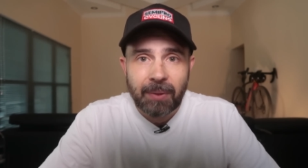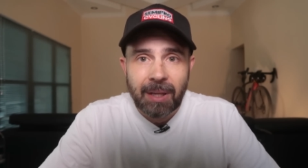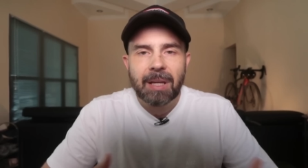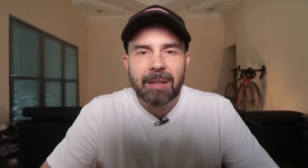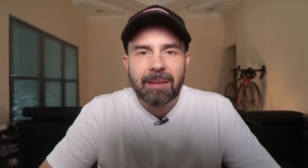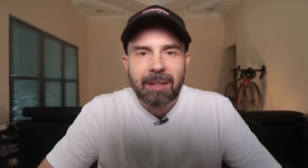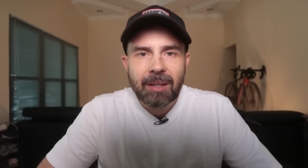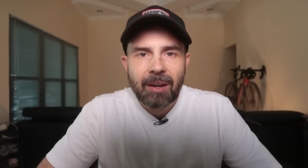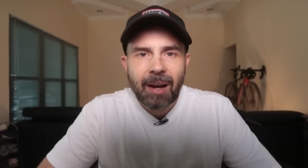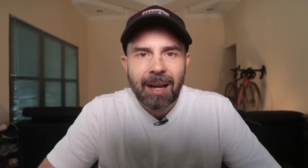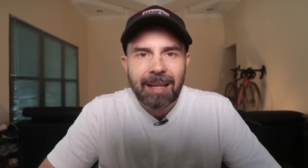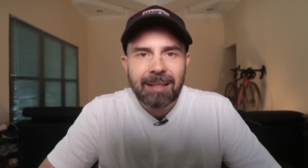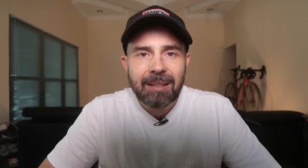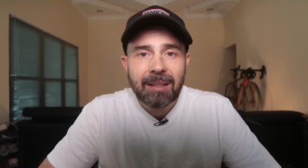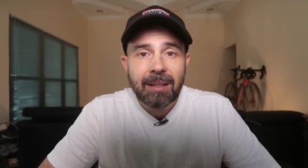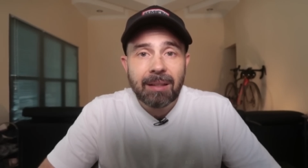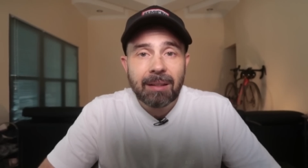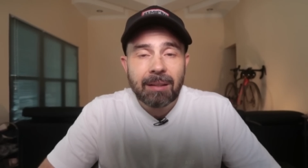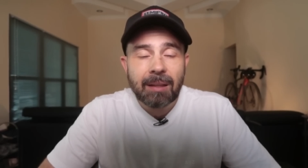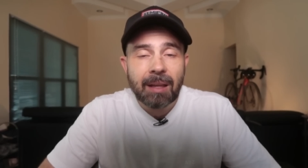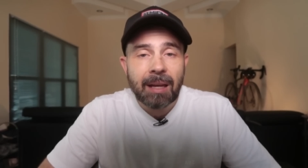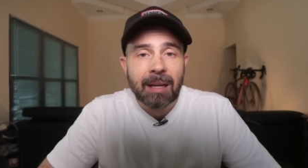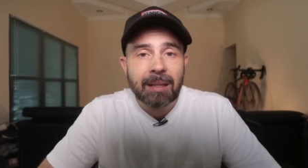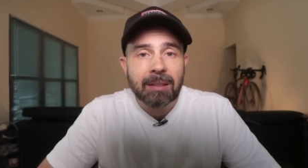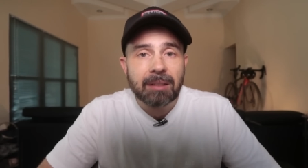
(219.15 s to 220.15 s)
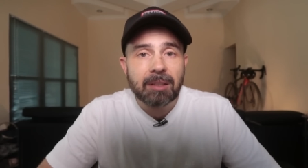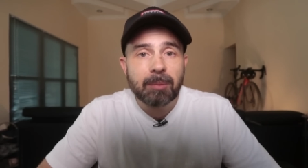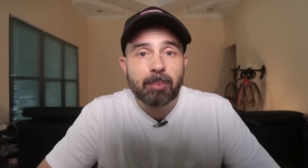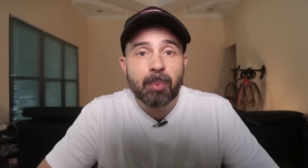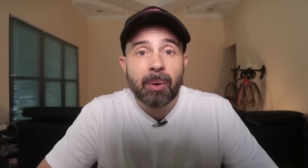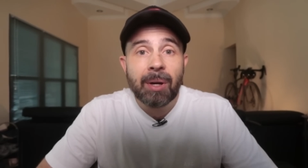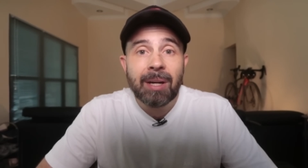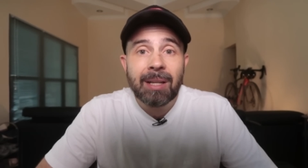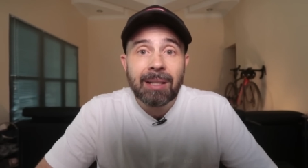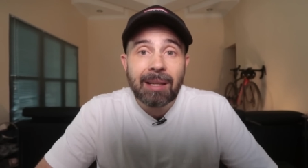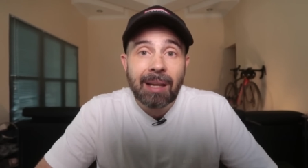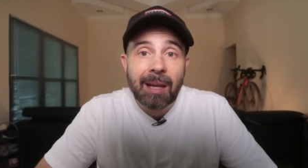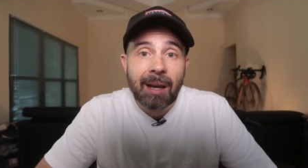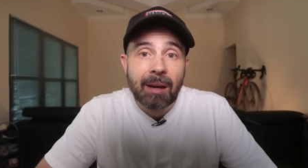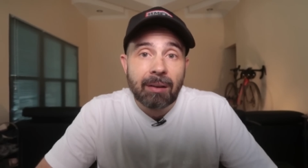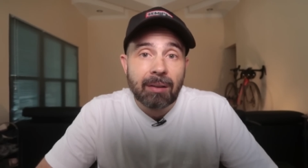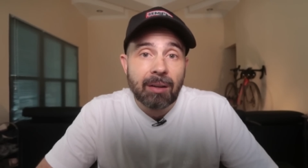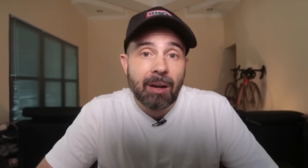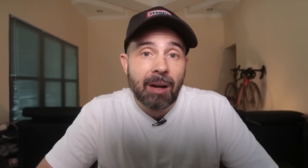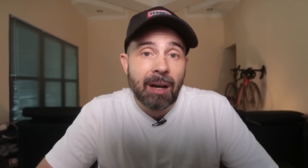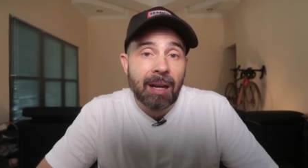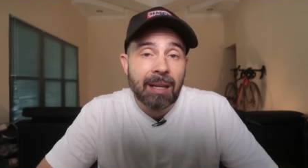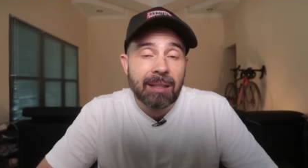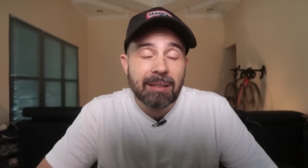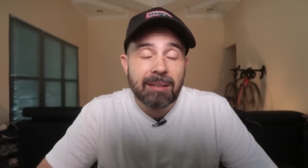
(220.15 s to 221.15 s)
And the idea that spreading out
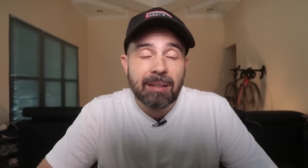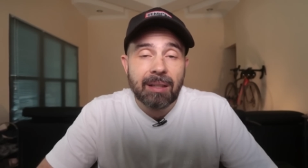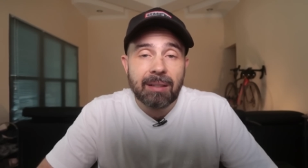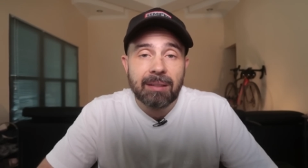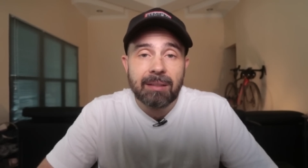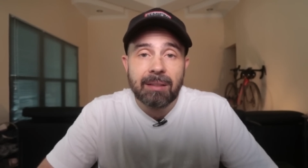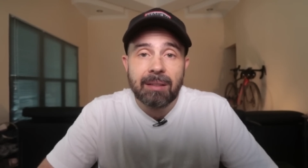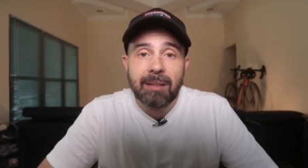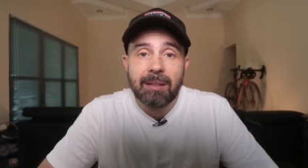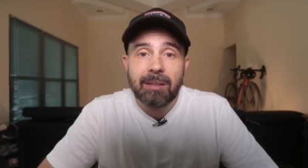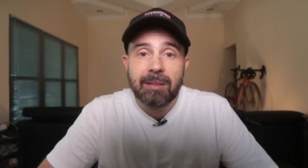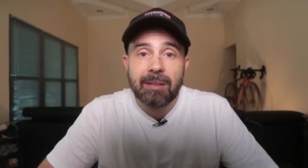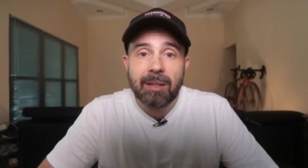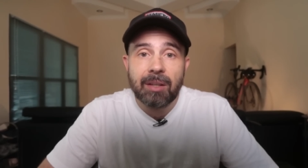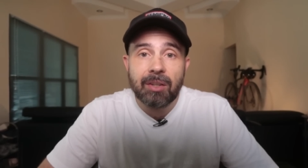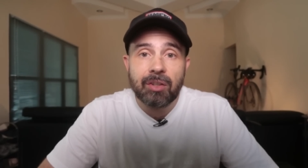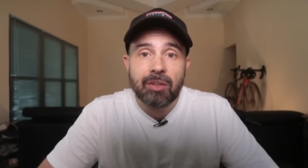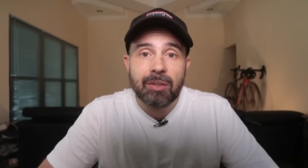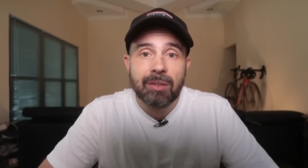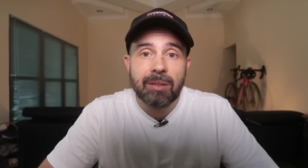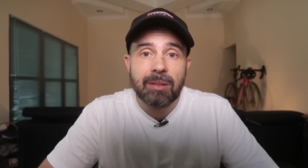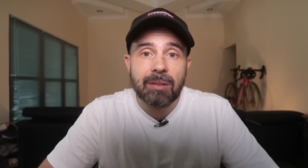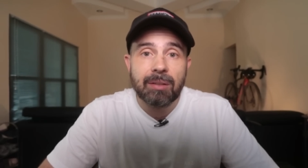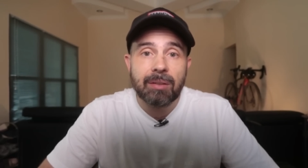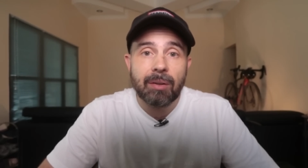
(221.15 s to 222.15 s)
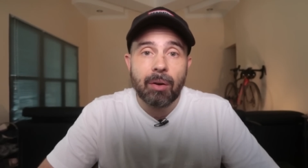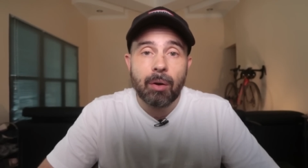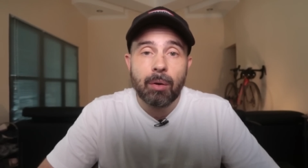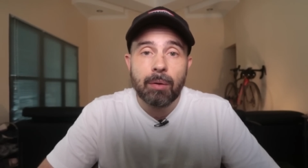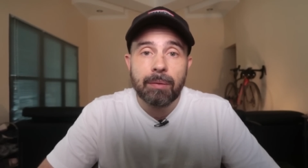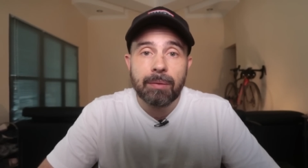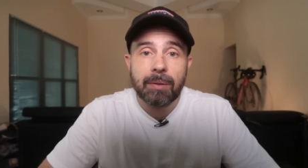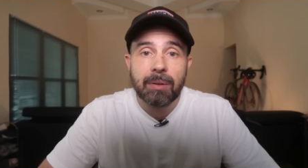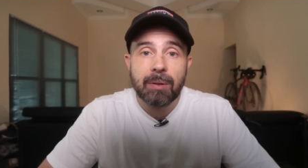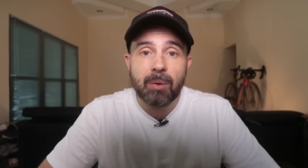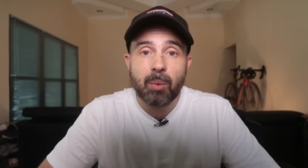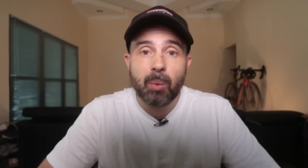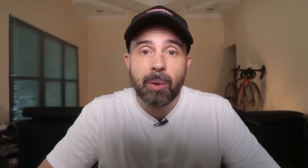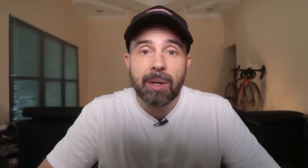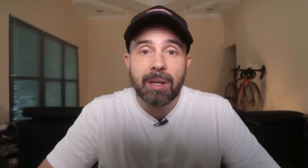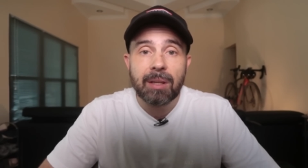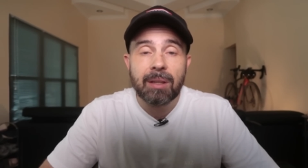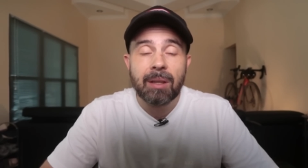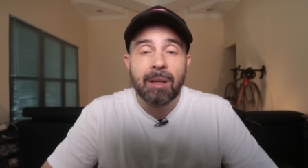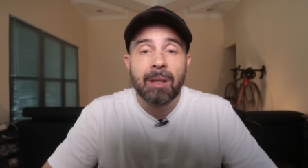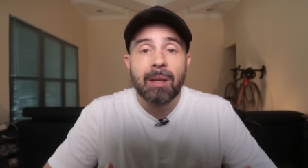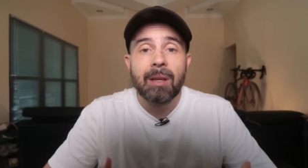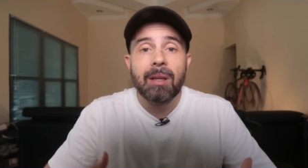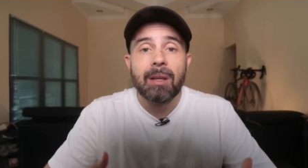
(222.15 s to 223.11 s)
high intensity sessions over the week